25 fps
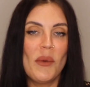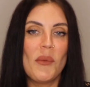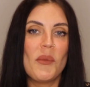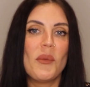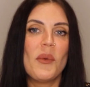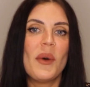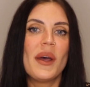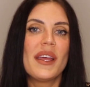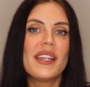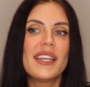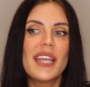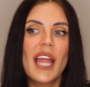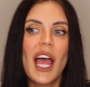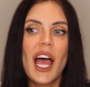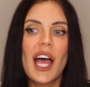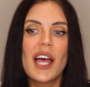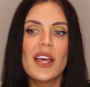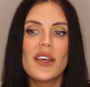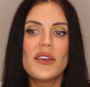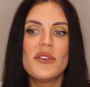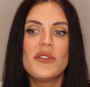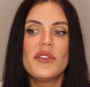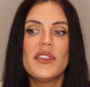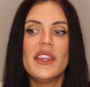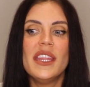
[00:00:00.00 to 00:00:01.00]
one
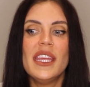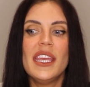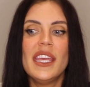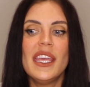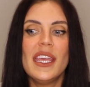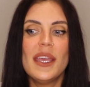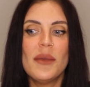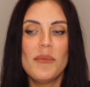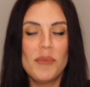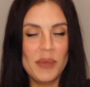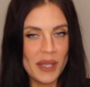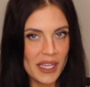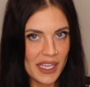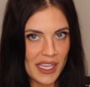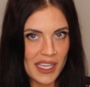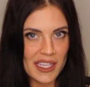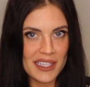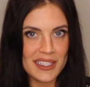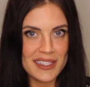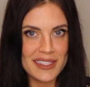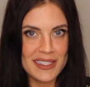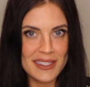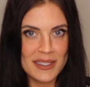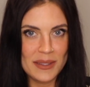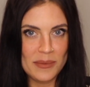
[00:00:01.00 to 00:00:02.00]
of the
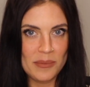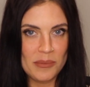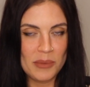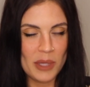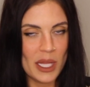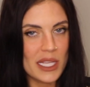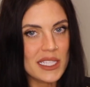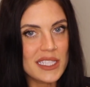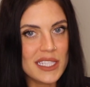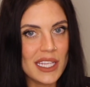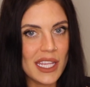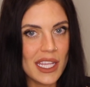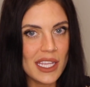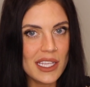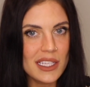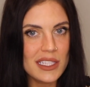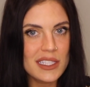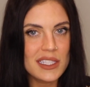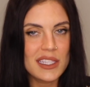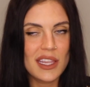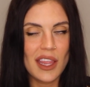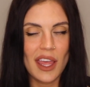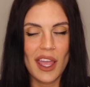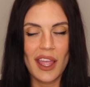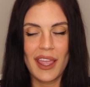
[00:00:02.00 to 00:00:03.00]
biggest
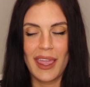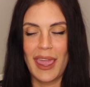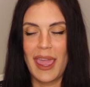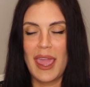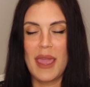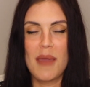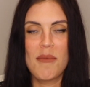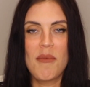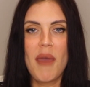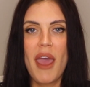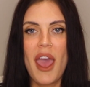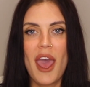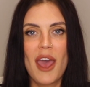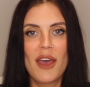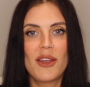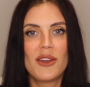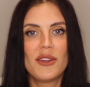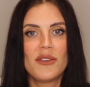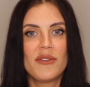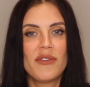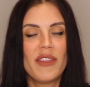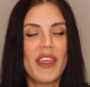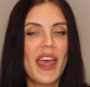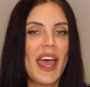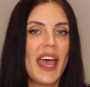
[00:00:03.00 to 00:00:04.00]
blessings that came out
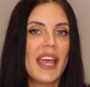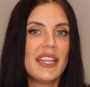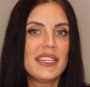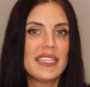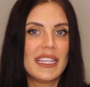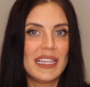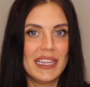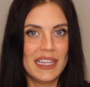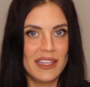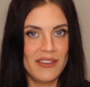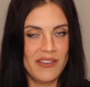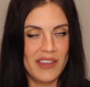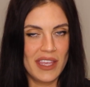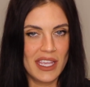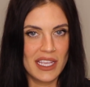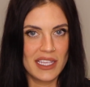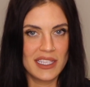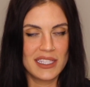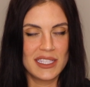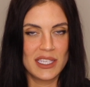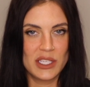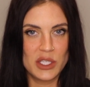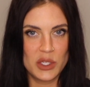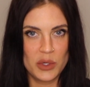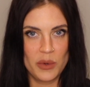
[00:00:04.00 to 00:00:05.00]
of that living
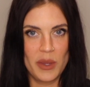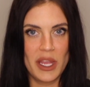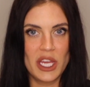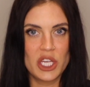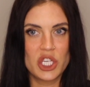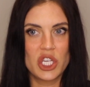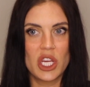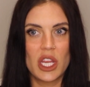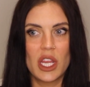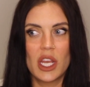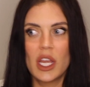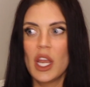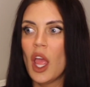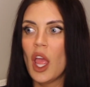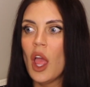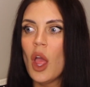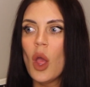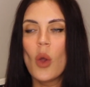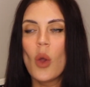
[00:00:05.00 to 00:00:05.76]
situation